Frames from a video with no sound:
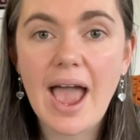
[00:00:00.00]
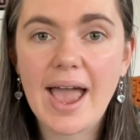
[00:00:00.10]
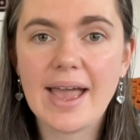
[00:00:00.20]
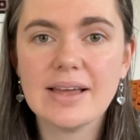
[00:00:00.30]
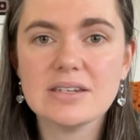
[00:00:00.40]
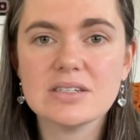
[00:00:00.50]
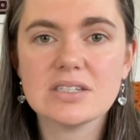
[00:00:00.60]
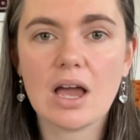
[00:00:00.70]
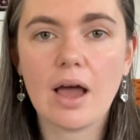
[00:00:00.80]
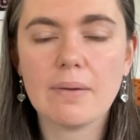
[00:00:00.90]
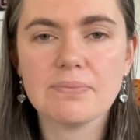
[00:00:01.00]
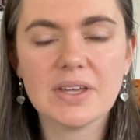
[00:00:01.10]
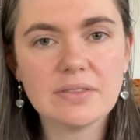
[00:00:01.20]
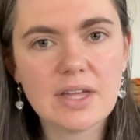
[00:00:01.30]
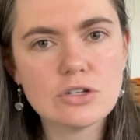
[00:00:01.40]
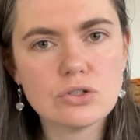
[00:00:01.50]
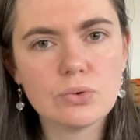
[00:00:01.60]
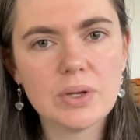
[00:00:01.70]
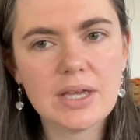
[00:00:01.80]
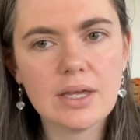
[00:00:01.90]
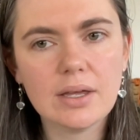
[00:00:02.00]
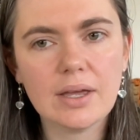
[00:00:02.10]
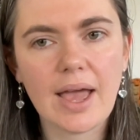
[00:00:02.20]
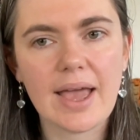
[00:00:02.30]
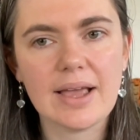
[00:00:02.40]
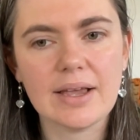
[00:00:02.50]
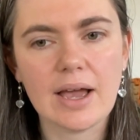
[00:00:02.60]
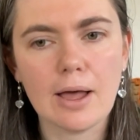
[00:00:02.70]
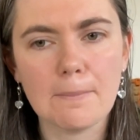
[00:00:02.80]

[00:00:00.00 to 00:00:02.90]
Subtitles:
and I think they're doing a